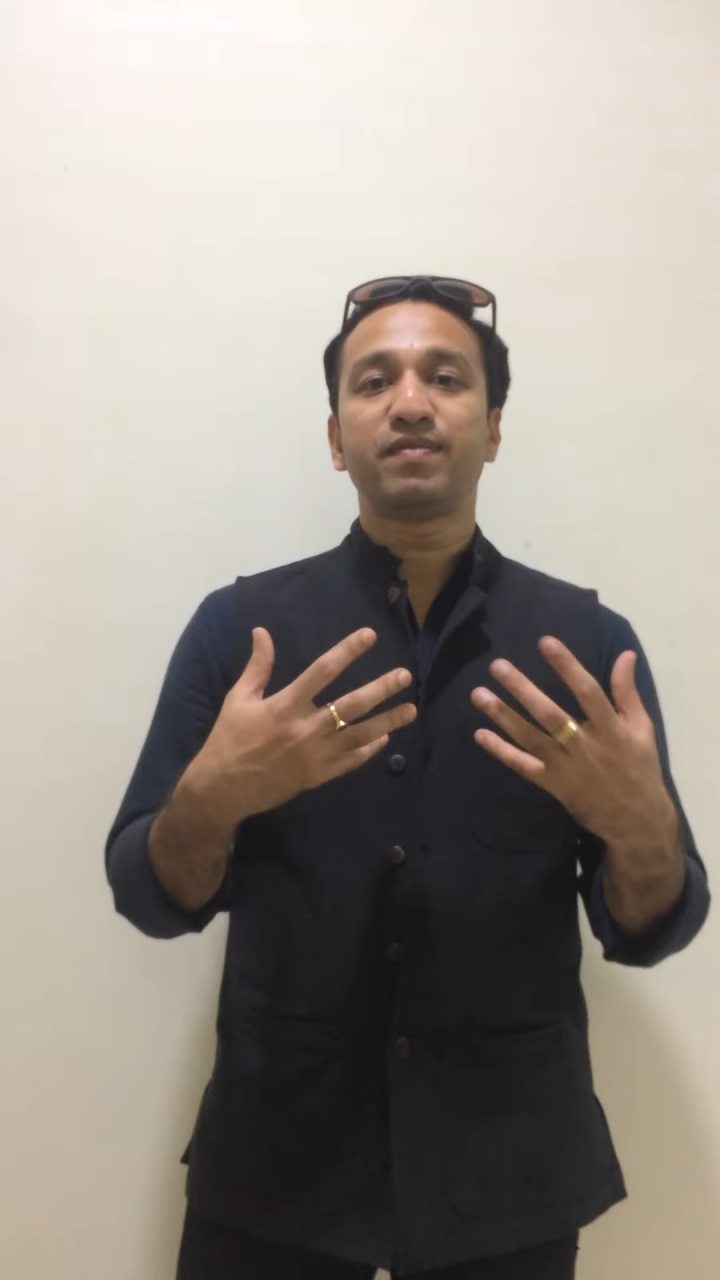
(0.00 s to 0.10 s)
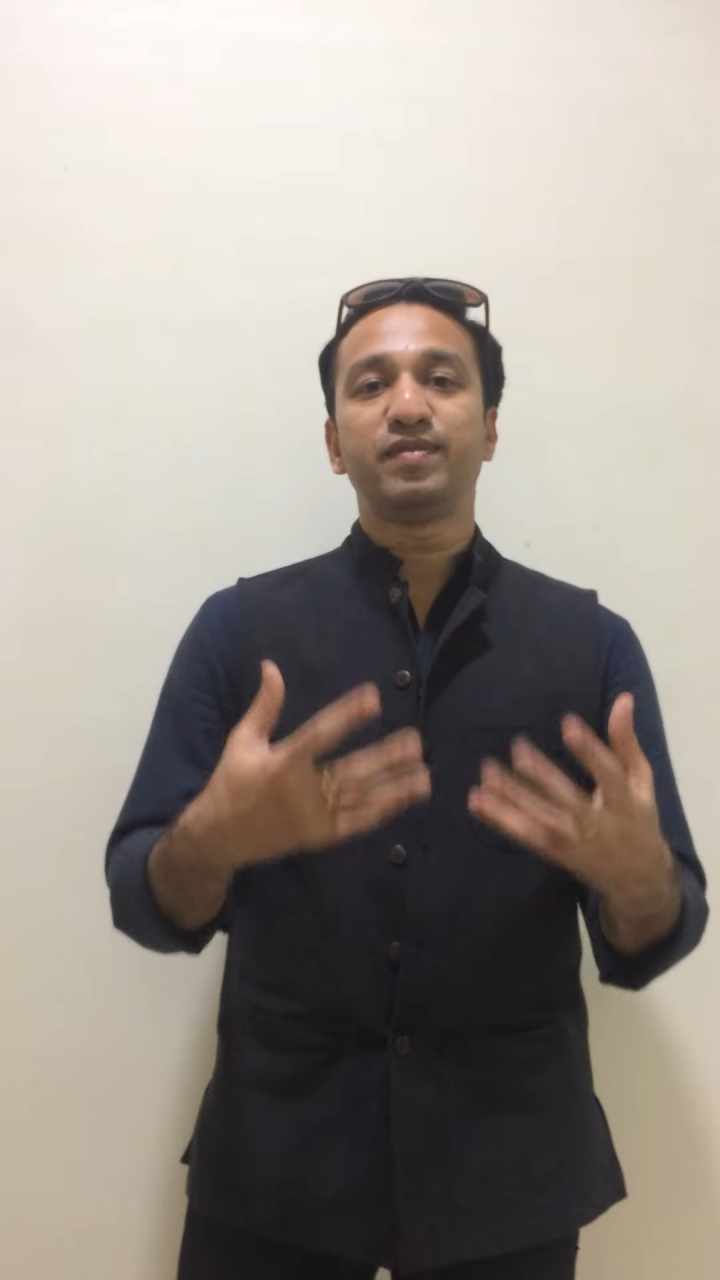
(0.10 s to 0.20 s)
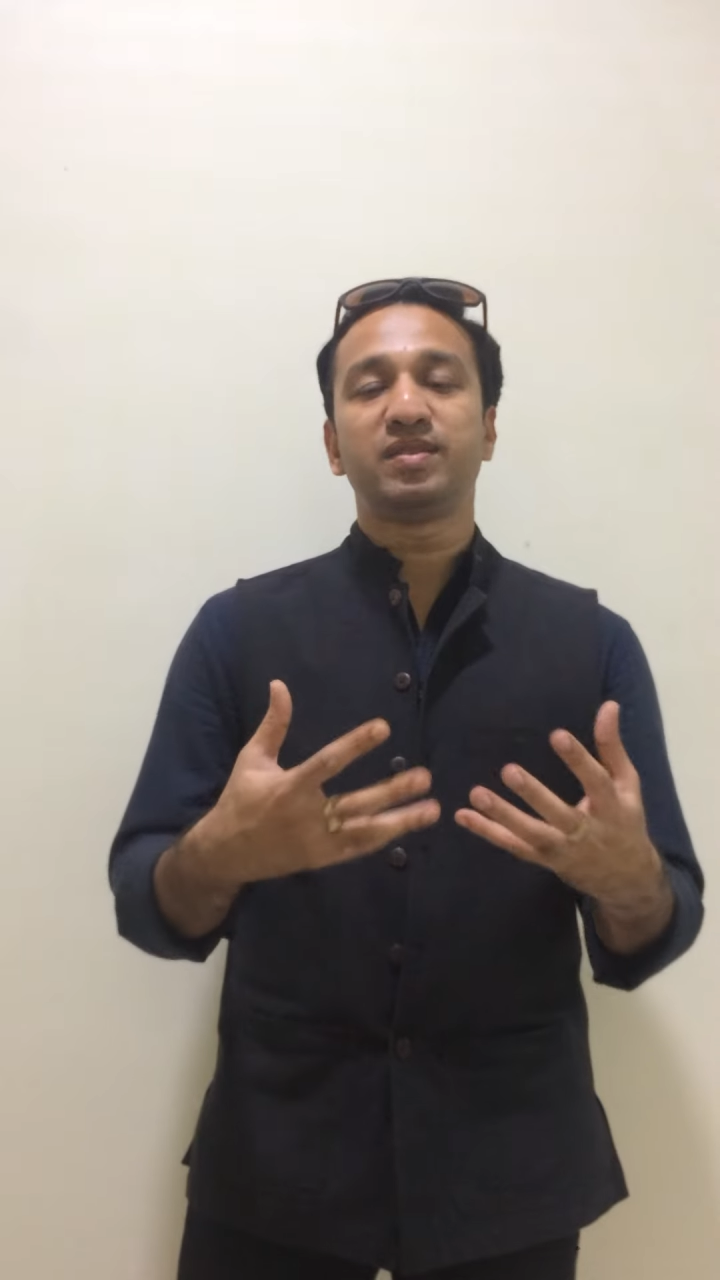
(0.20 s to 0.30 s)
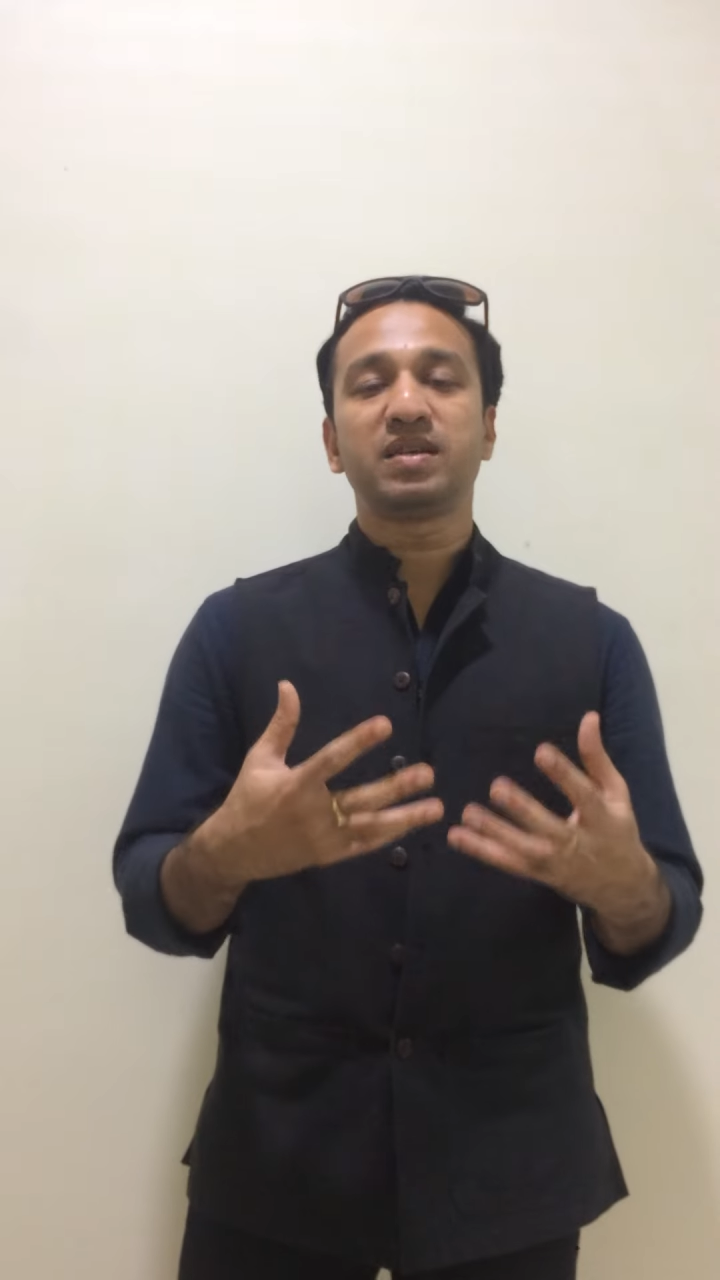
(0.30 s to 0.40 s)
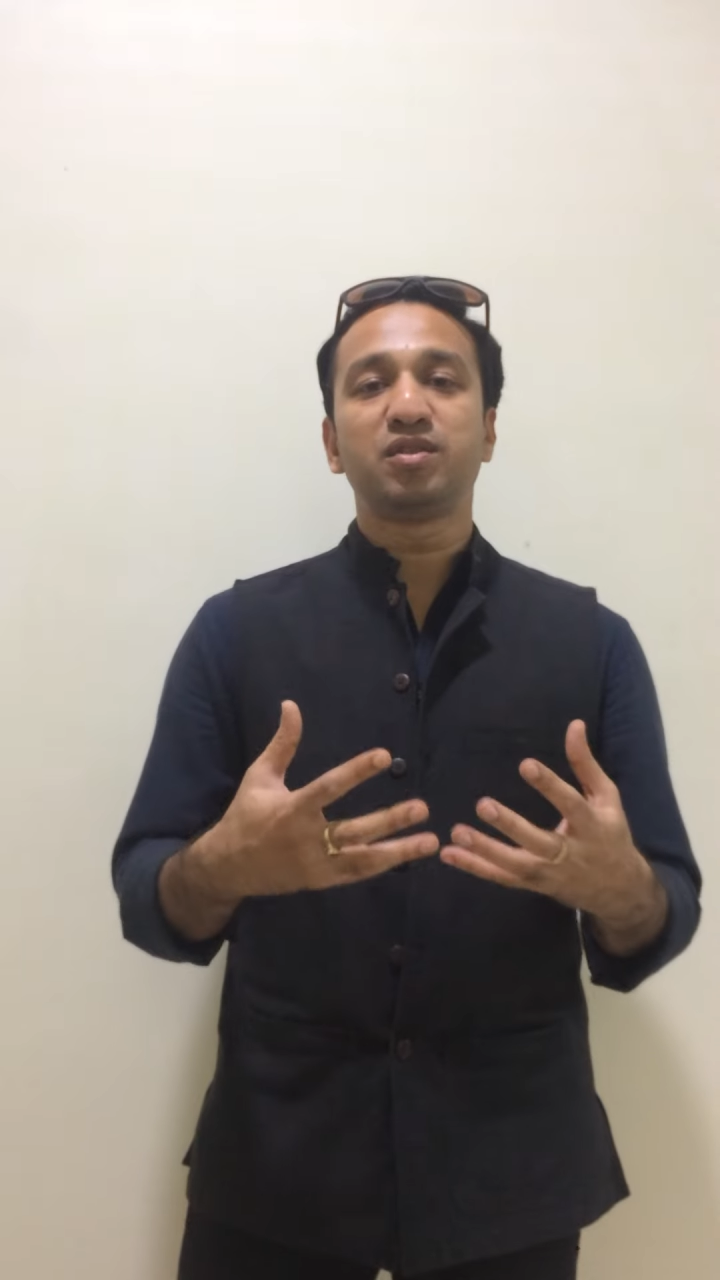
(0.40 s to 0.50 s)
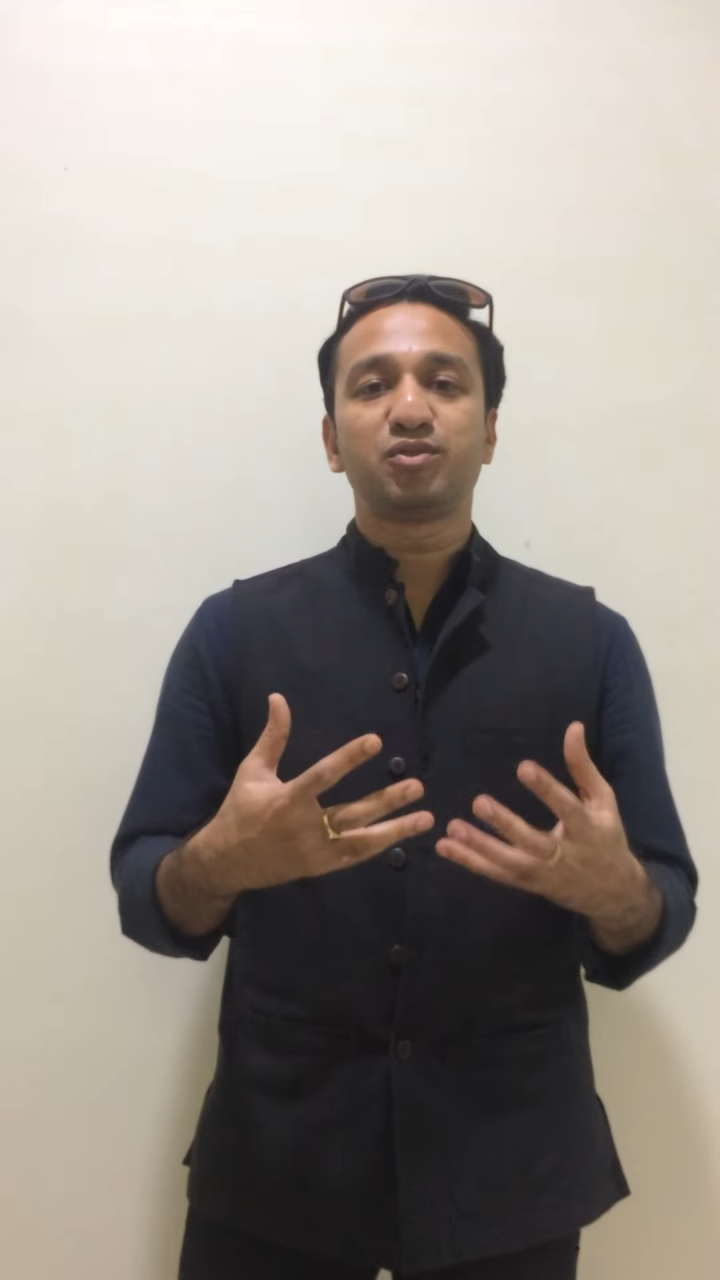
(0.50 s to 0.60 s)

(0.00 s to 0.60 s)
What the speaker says: physical